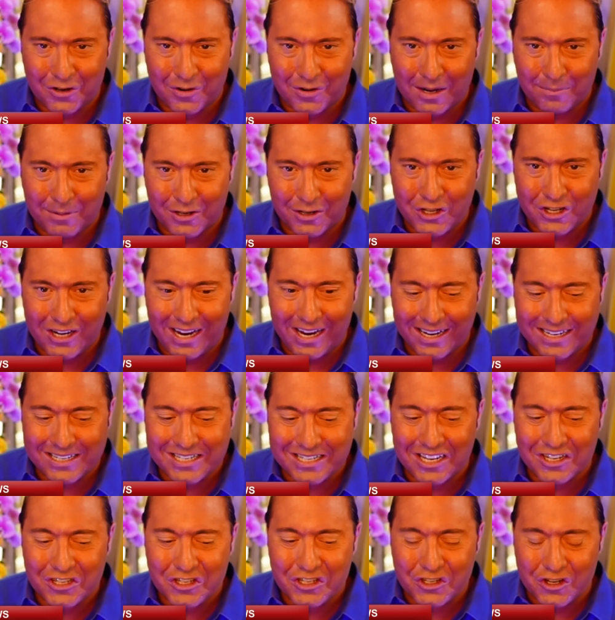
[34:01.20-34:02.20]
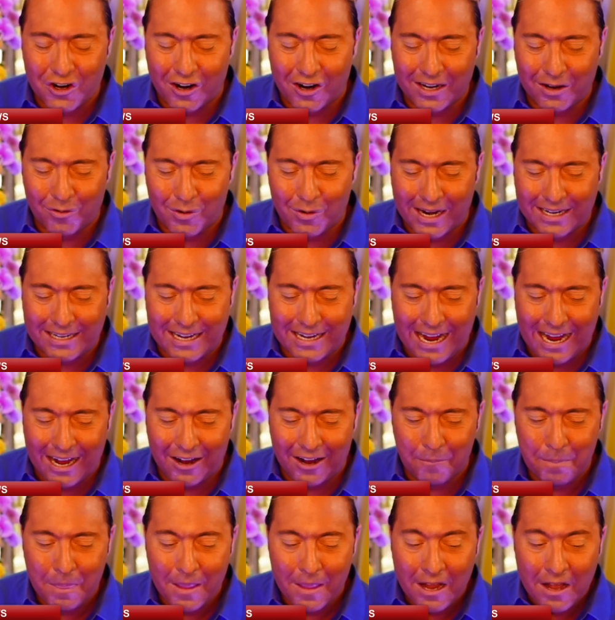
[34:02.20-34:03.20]
of these incredible checks starting right
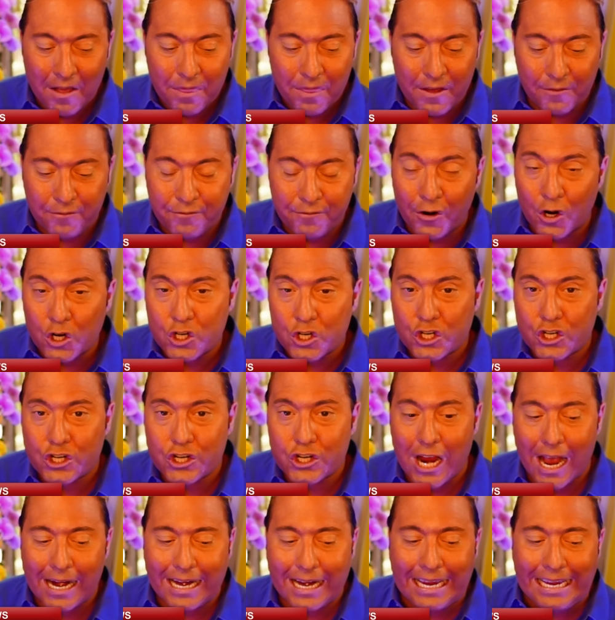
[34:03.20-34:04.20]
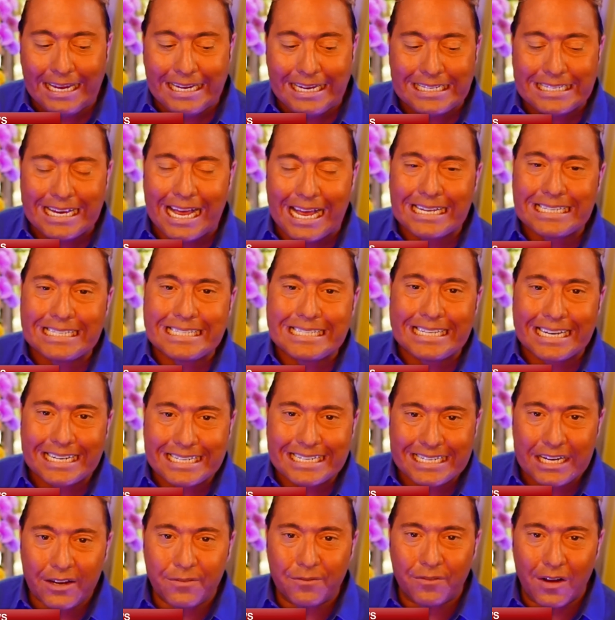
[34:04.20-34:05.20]
now. The first check is a
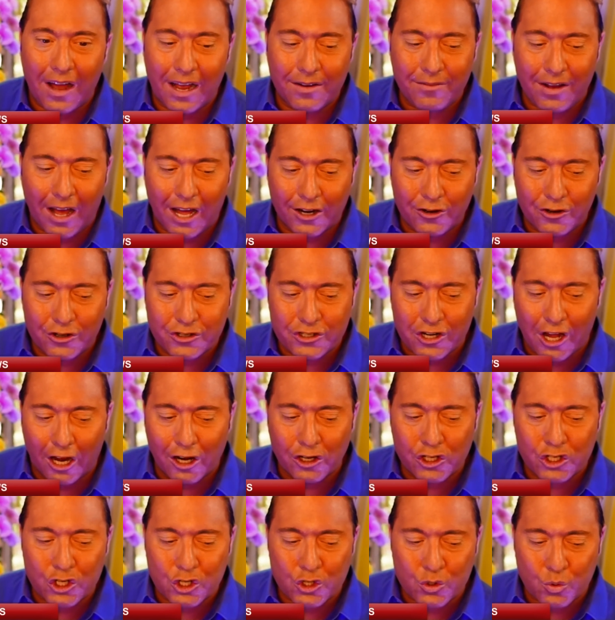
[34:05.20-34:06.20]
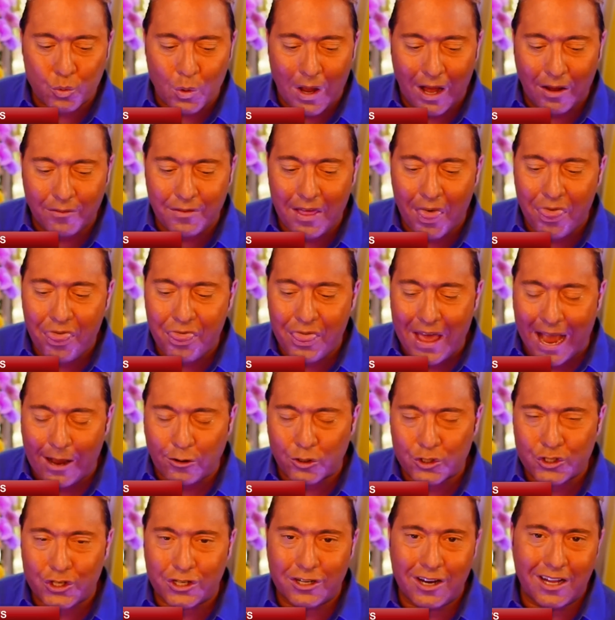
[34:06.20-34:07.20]
$6,500 to
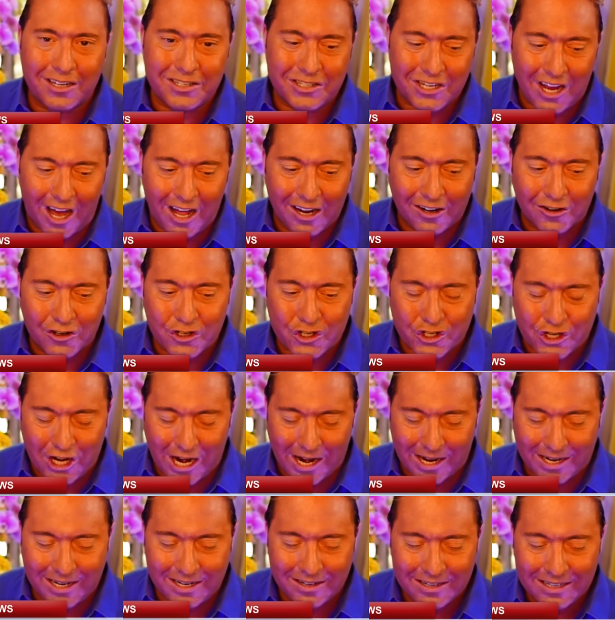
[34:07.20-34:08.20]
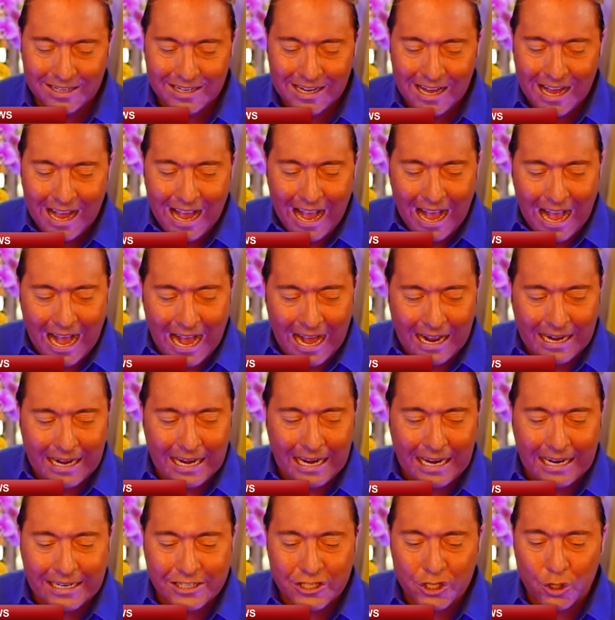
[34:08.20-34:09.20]
$12,000 check
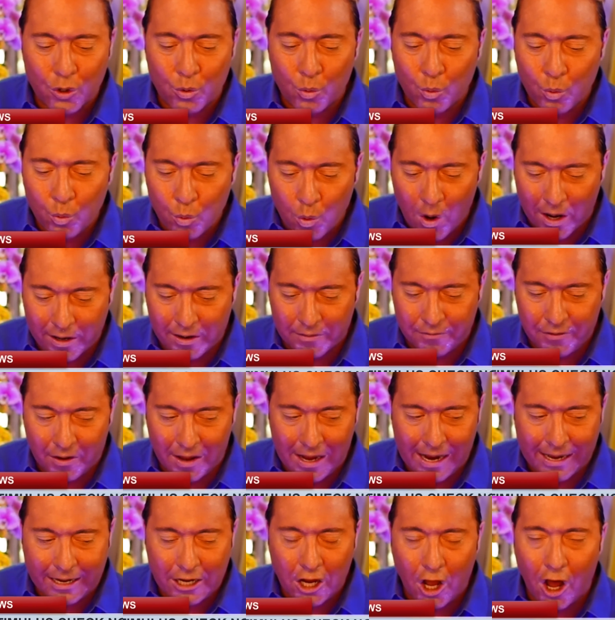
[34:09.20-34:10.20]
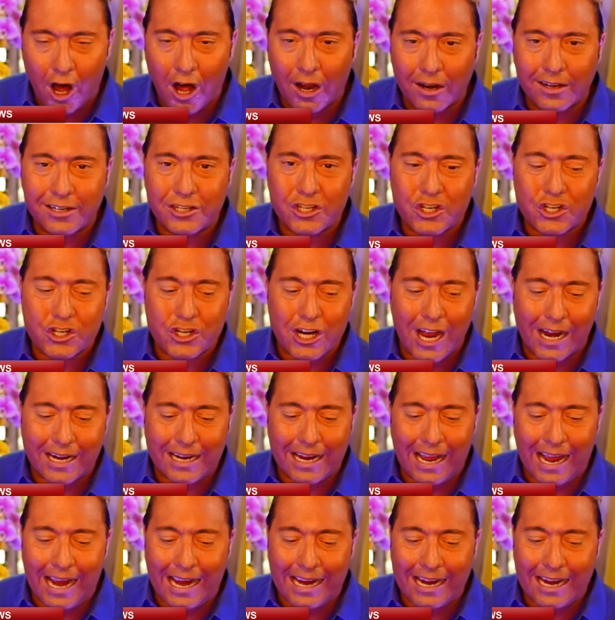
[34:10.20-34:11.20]
and it's wonderful. I call it
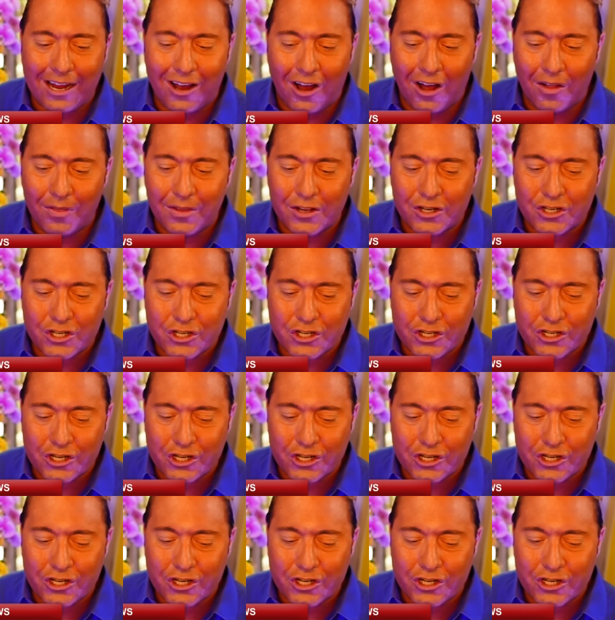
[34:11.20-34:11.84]
Shack A on this